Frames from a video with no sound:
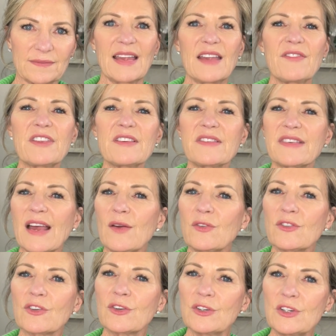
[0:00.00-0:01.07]
If this
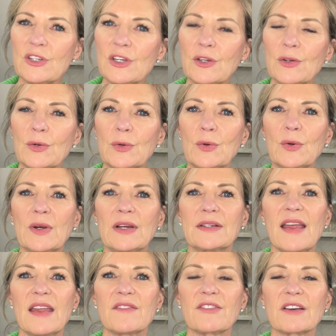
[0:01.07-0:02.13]
sounds good to you,
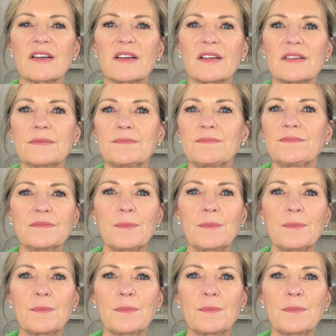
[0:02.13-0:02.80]
if a